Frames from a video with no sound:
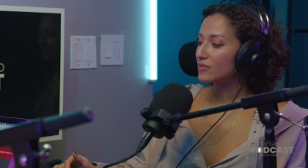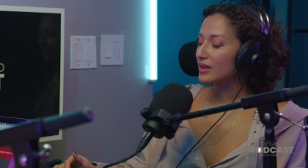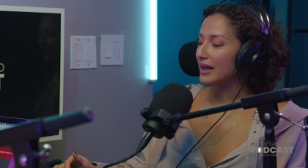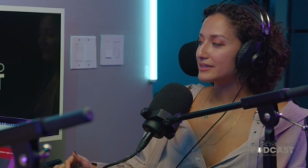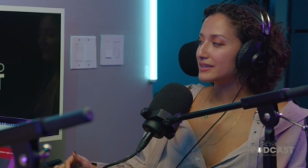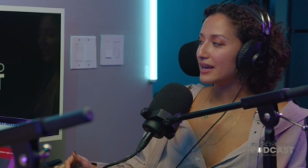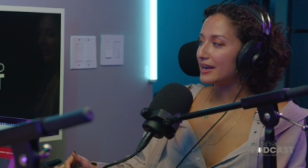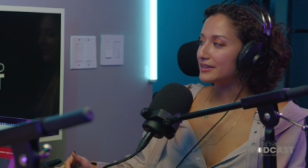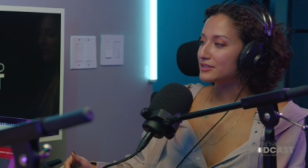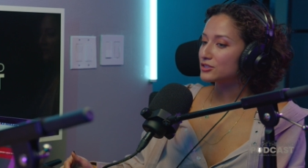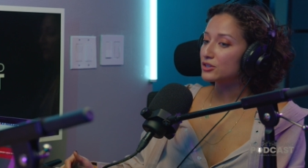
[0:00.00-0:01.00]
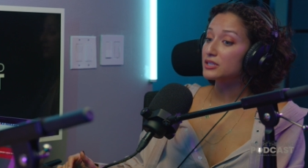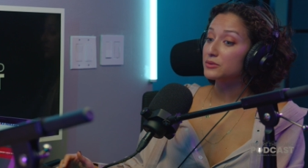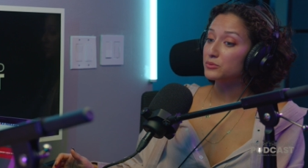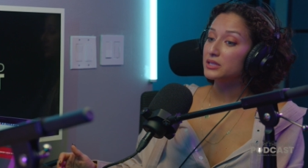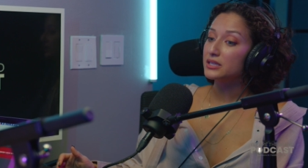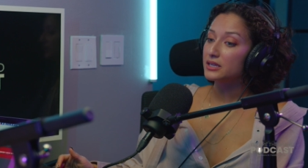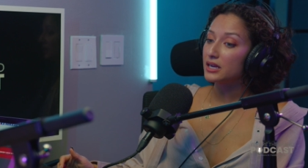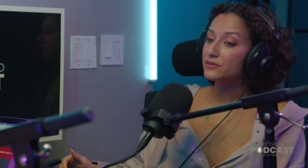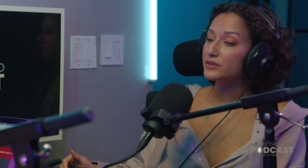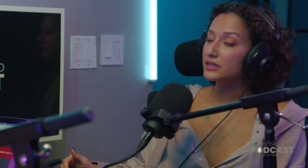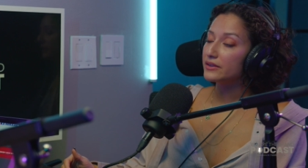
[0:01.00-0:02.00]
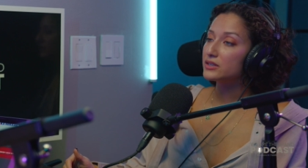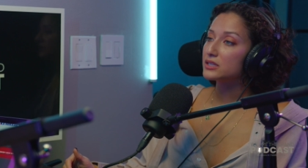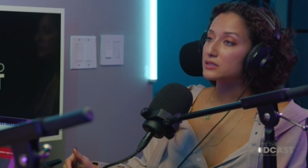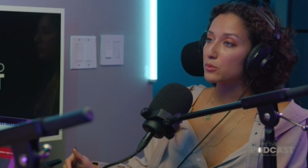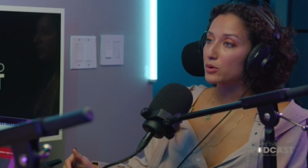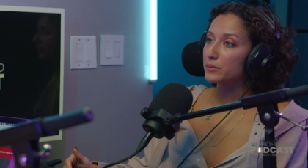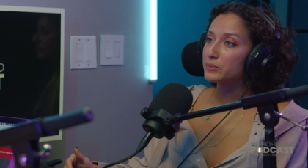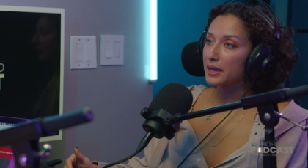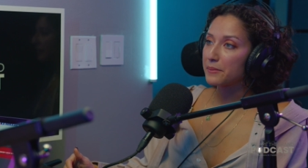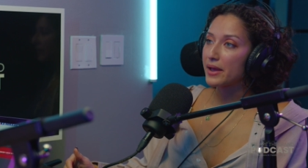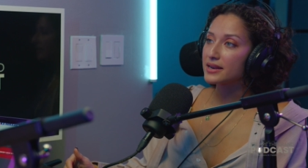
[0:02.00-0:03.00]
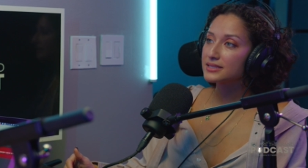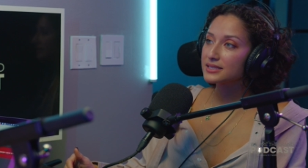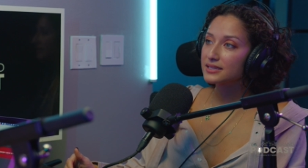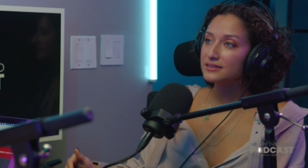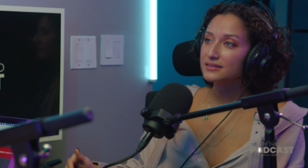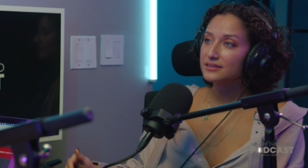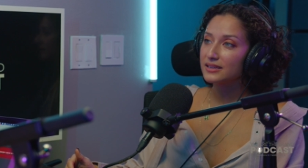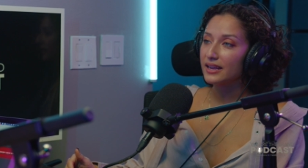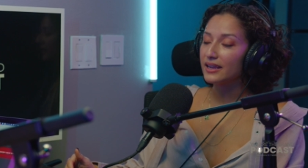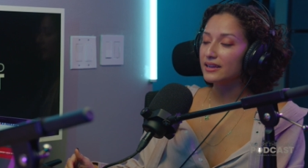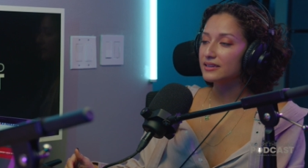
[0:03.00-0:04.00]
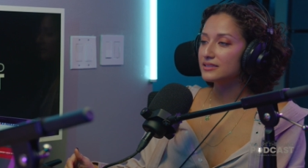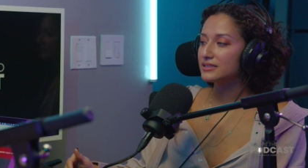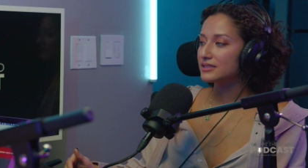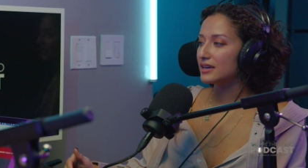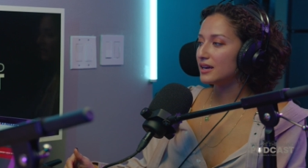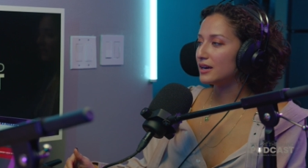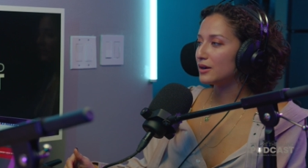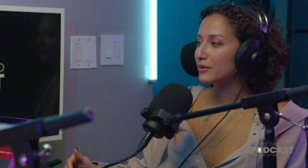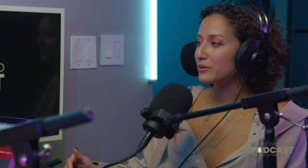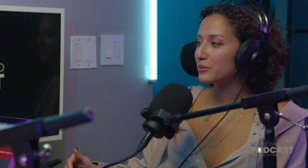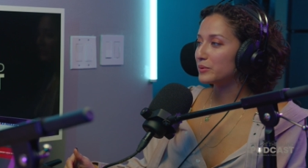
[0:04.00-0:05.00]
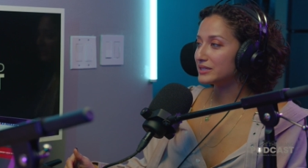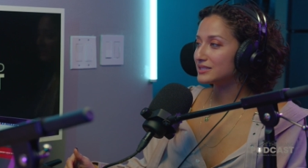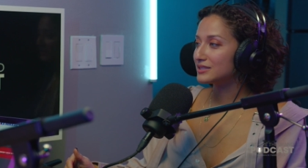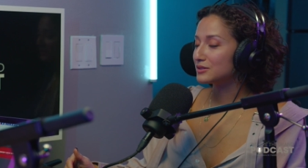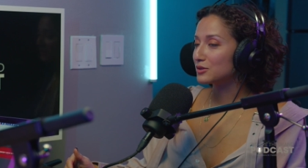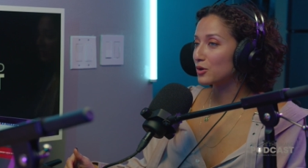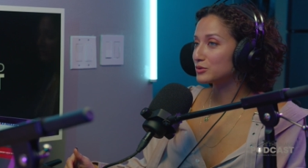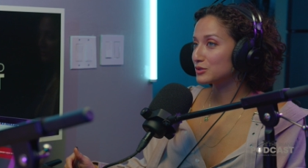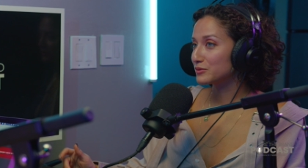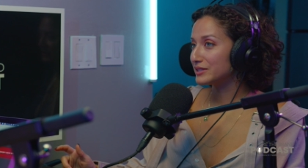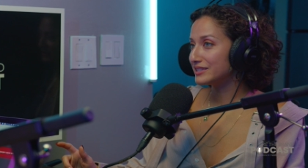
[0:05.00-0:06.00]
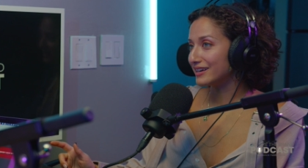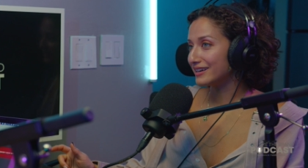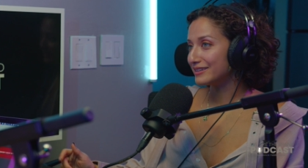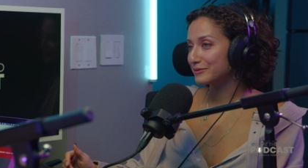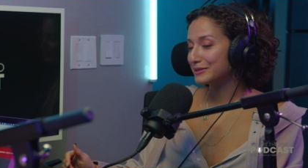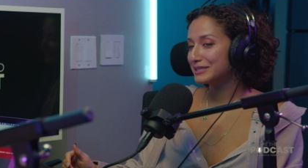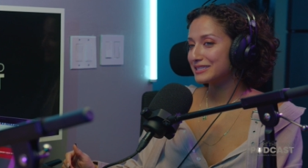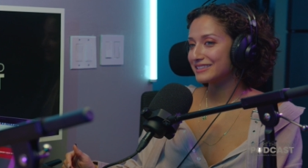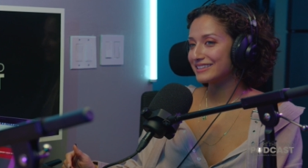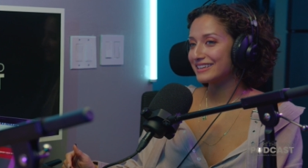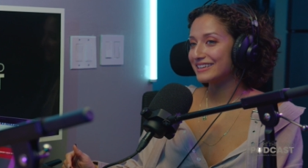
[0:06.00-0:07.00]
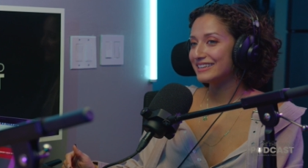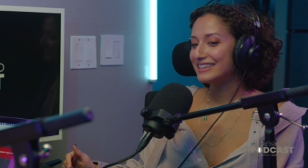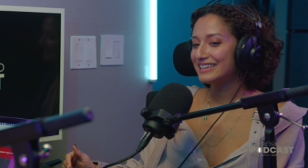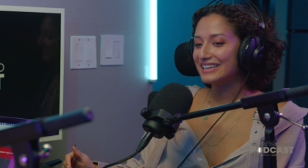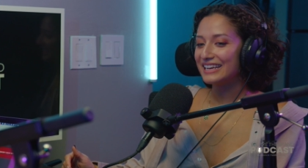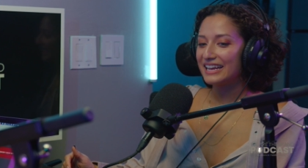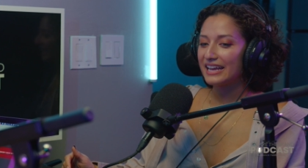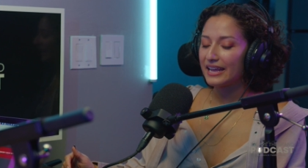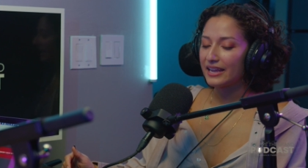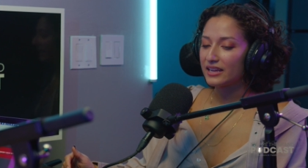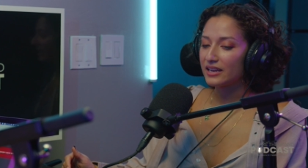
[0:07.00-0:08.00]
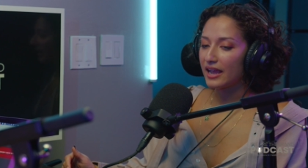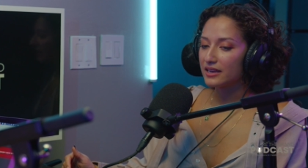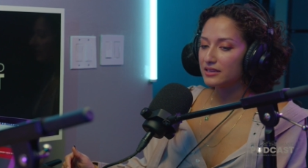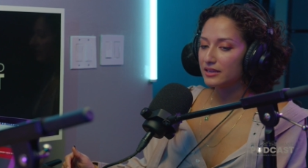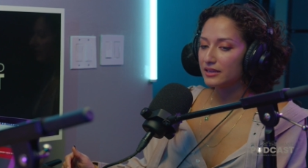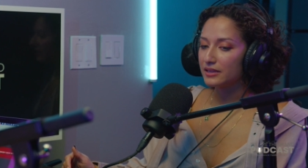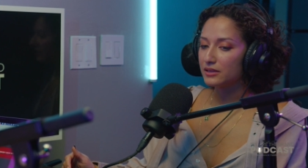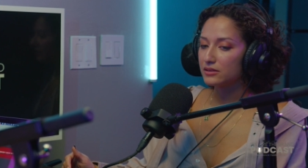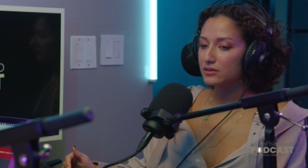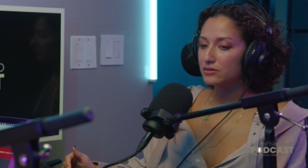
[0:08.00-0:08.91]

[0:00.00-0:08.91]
I started really kind of even exploring plant medicine, and went to Costa Rica recently and had a